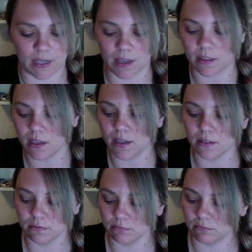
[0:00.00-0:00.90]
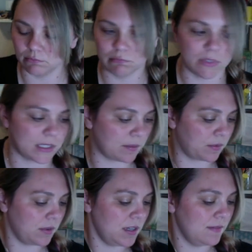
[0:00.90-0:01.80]
And then step
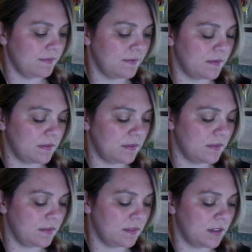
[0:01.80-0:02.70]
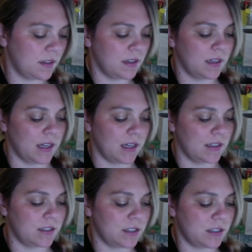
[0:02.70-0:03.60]
three is you